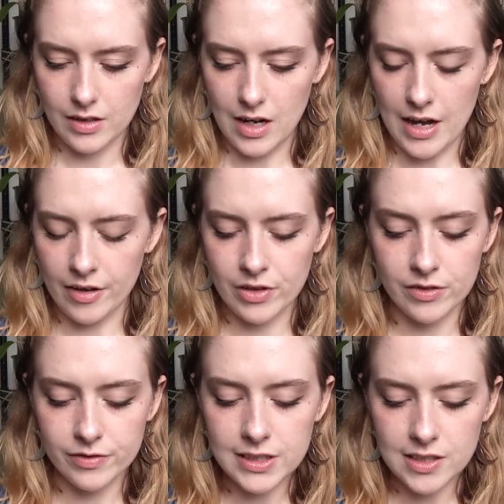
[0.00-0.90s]
I have
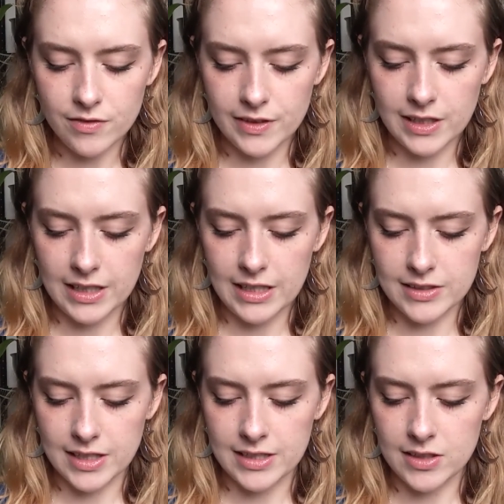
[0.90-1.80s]
conflicted
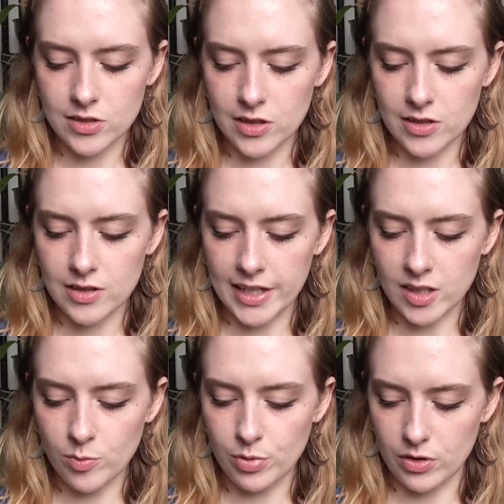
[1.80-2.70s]
feelings. I did start to like
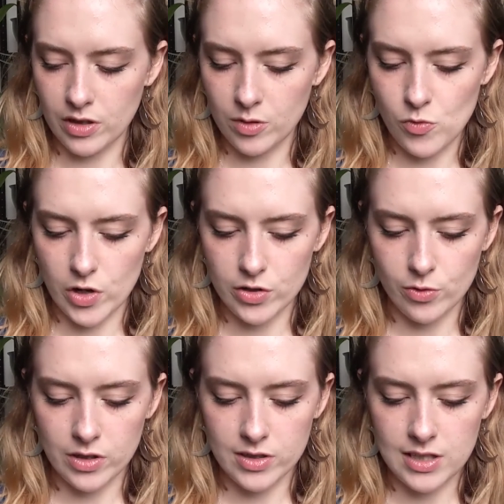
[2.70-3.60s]
the book more
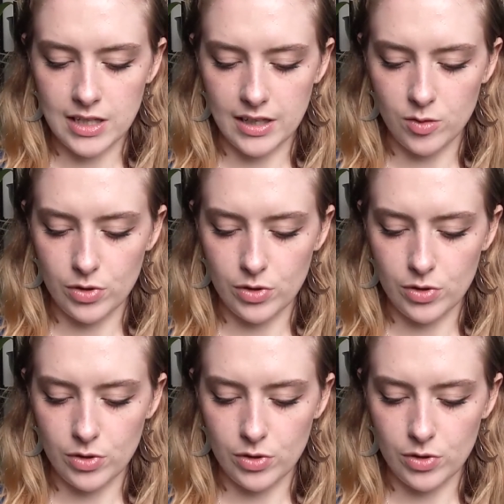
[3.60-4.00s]
towards the end,